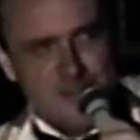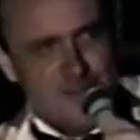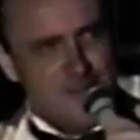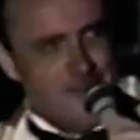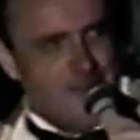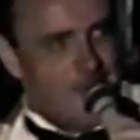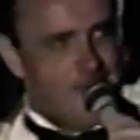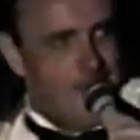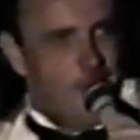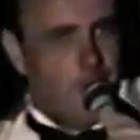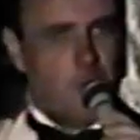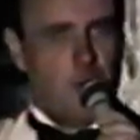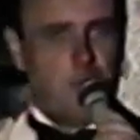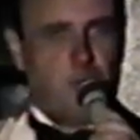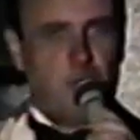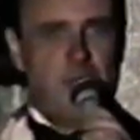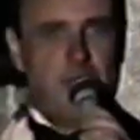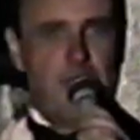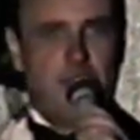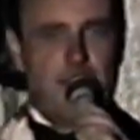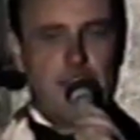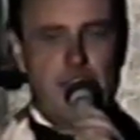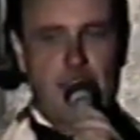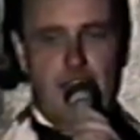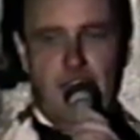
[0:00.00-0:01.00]
And we're playing
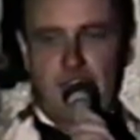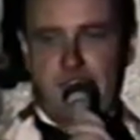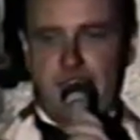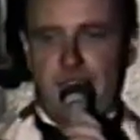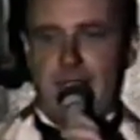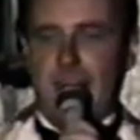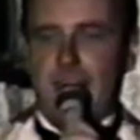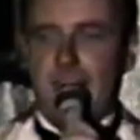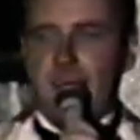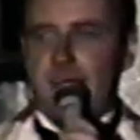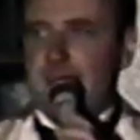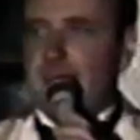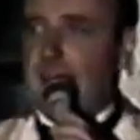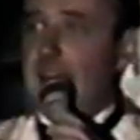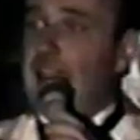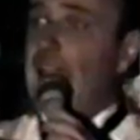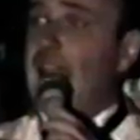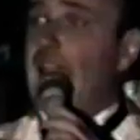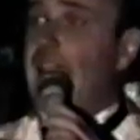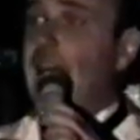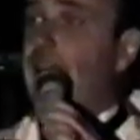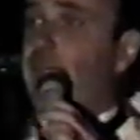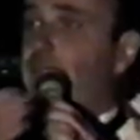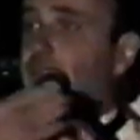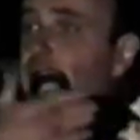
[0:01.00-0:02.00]
cards, and I decided I
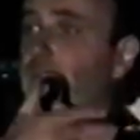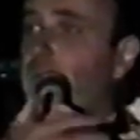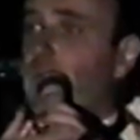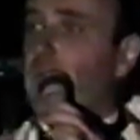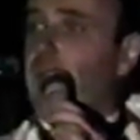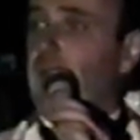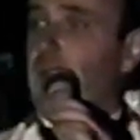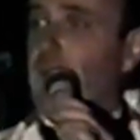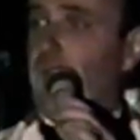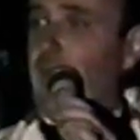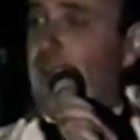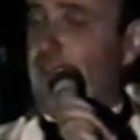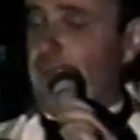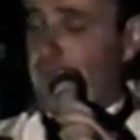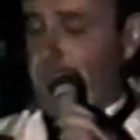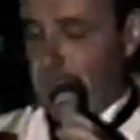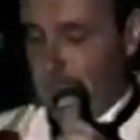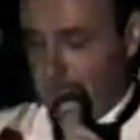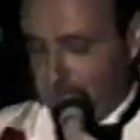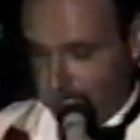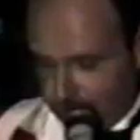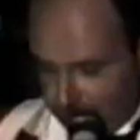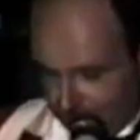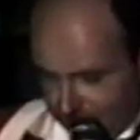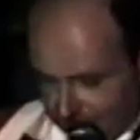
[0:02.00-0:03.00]
have to go to the restroom.
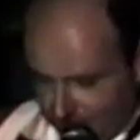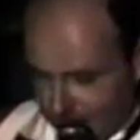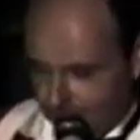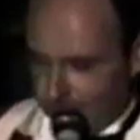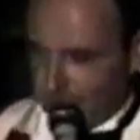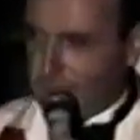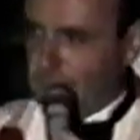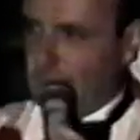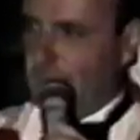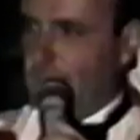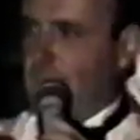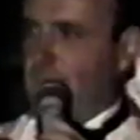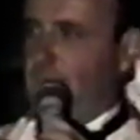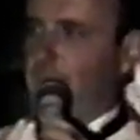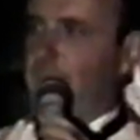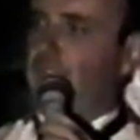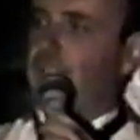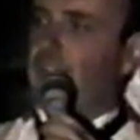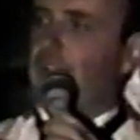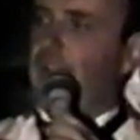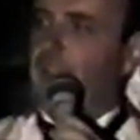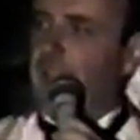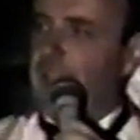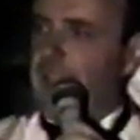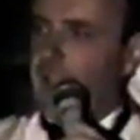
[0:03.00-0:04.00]
So I said, excuse me,
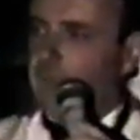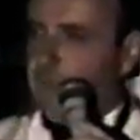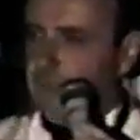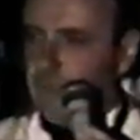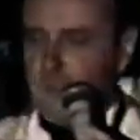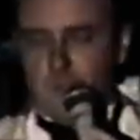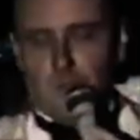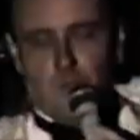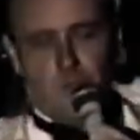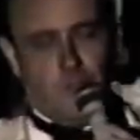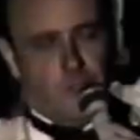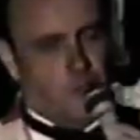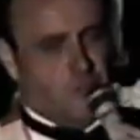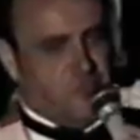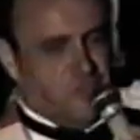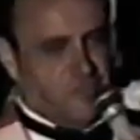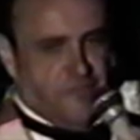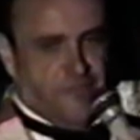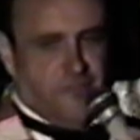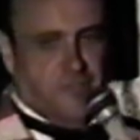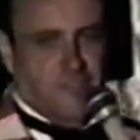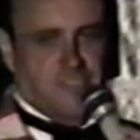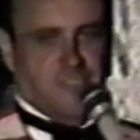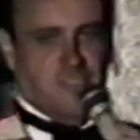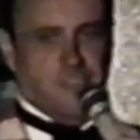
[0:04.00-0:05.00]
Charlie, I have to go use the
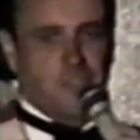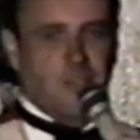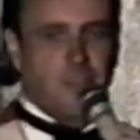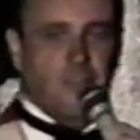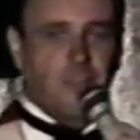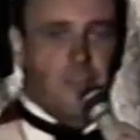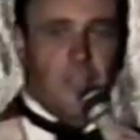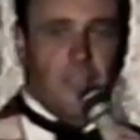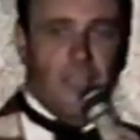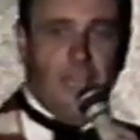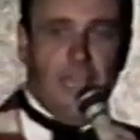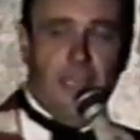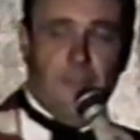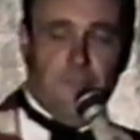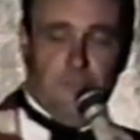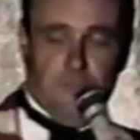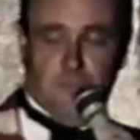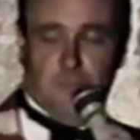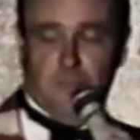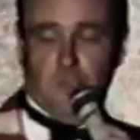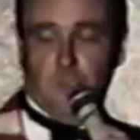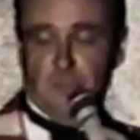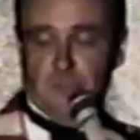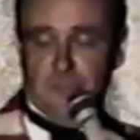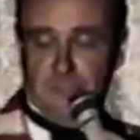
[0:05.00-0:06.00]
facility. I have
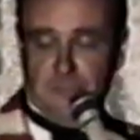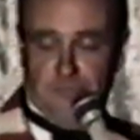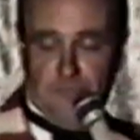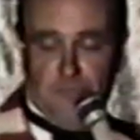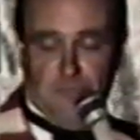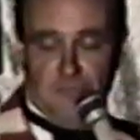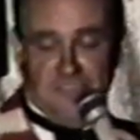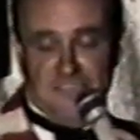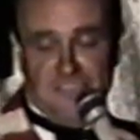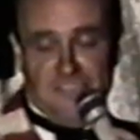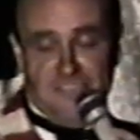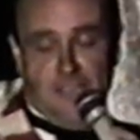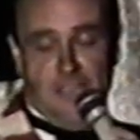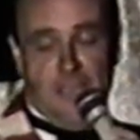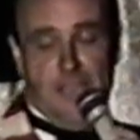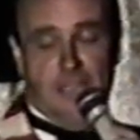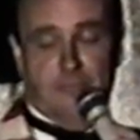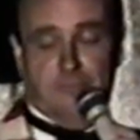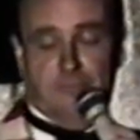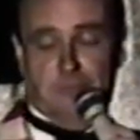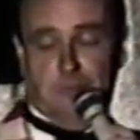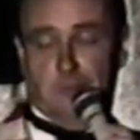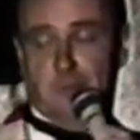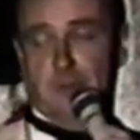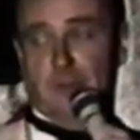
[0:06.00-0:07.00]

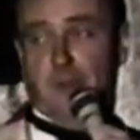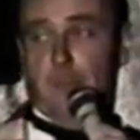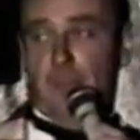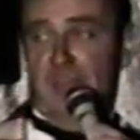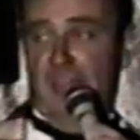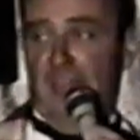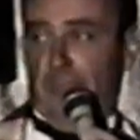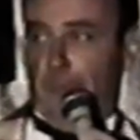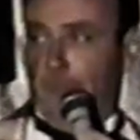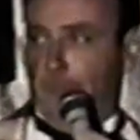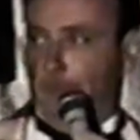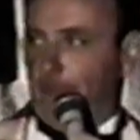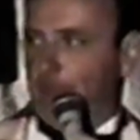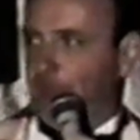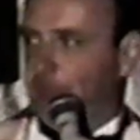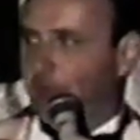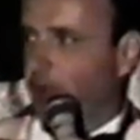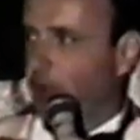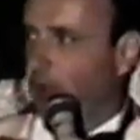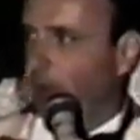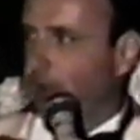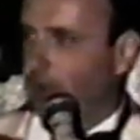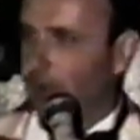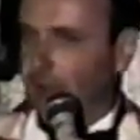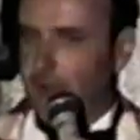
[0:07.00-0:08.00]
to go to the bathroom.
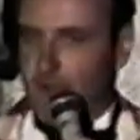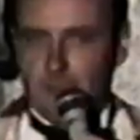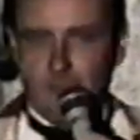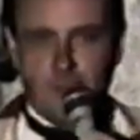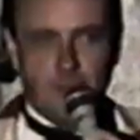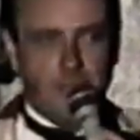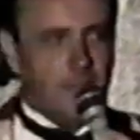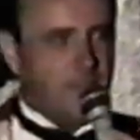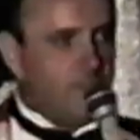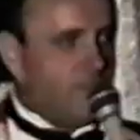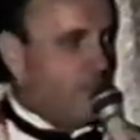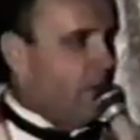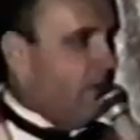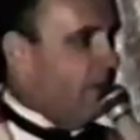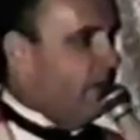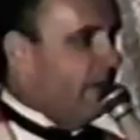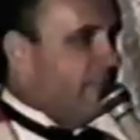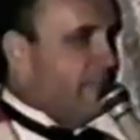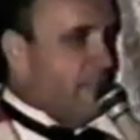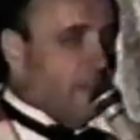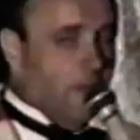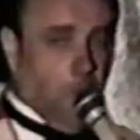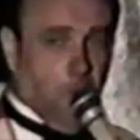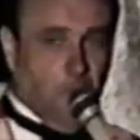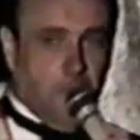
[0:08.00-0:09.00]
And so he
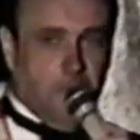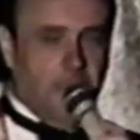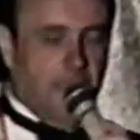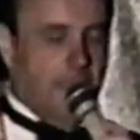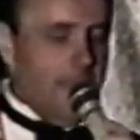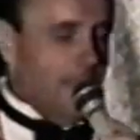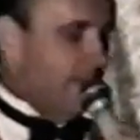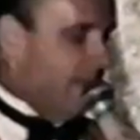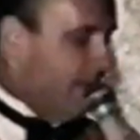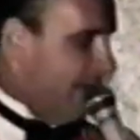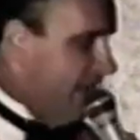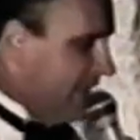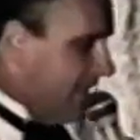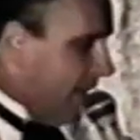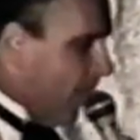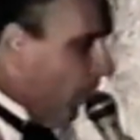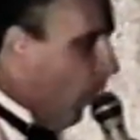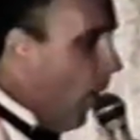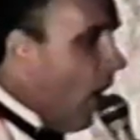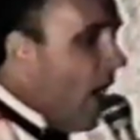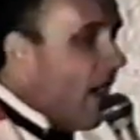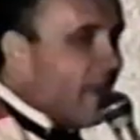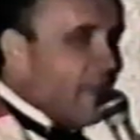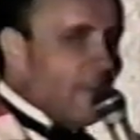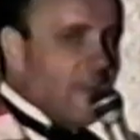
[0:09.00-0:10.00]
said, okay. As I'm
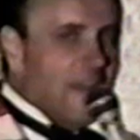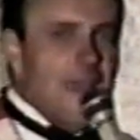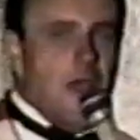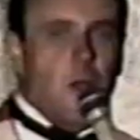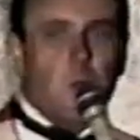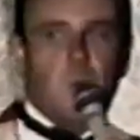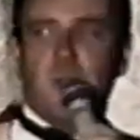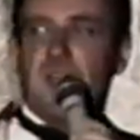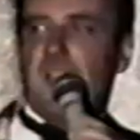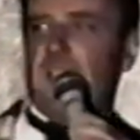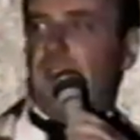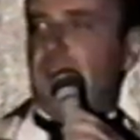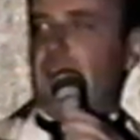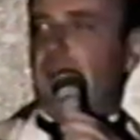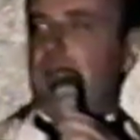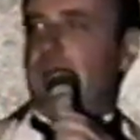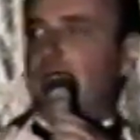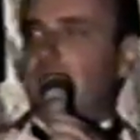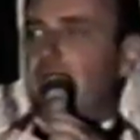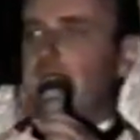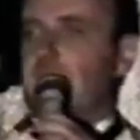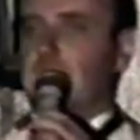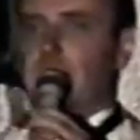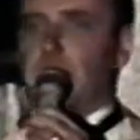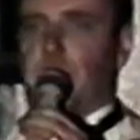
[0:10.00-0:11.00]
walking out, what do you think he
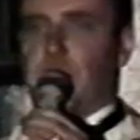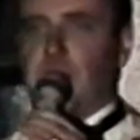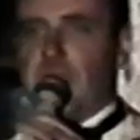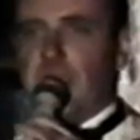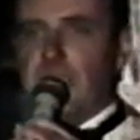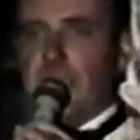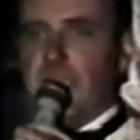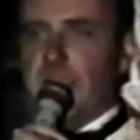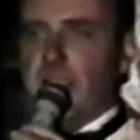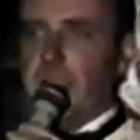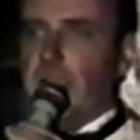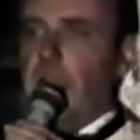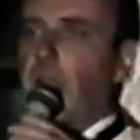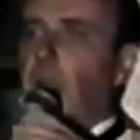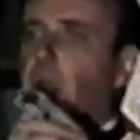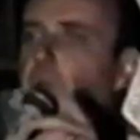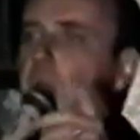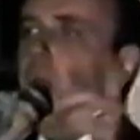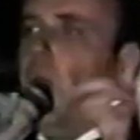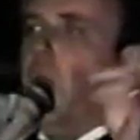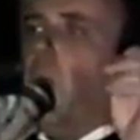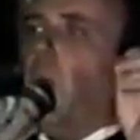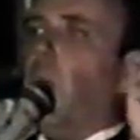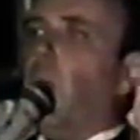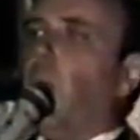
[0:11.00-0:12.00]
says to me? He says,
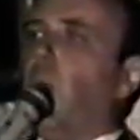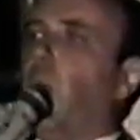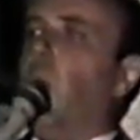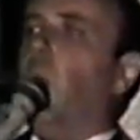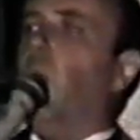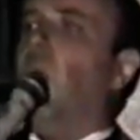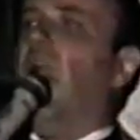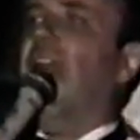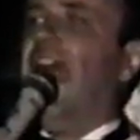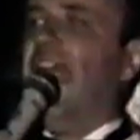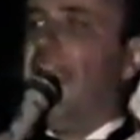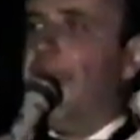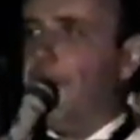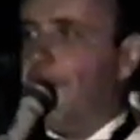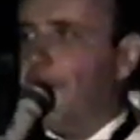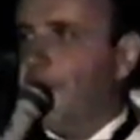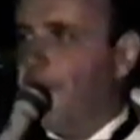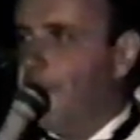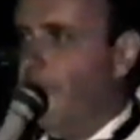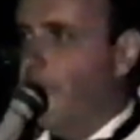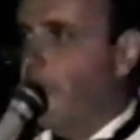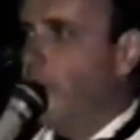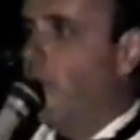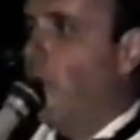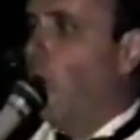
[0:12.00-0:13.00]
Ryan,
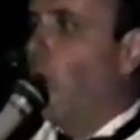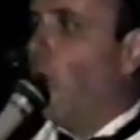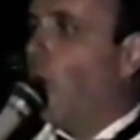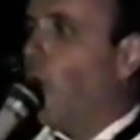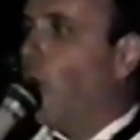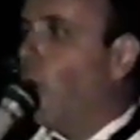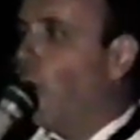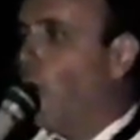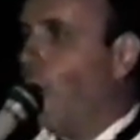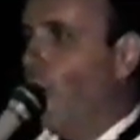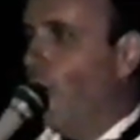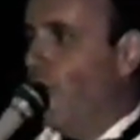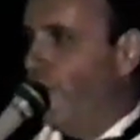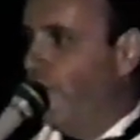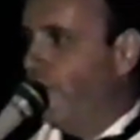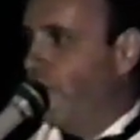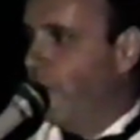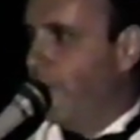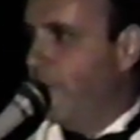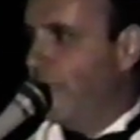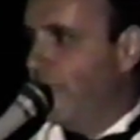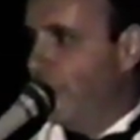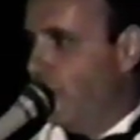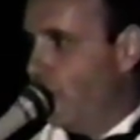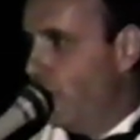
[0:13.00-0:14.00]
go for
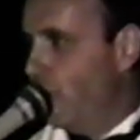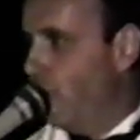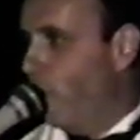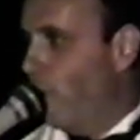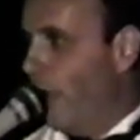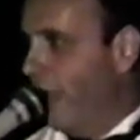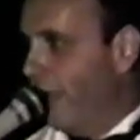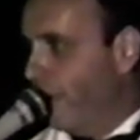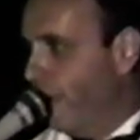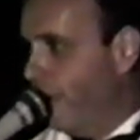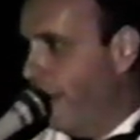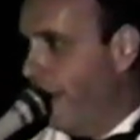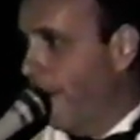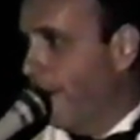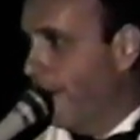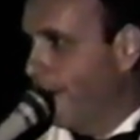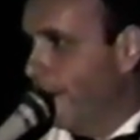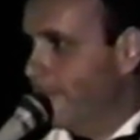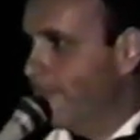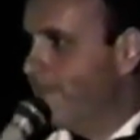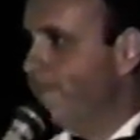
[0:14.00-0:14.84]
me too while you're there.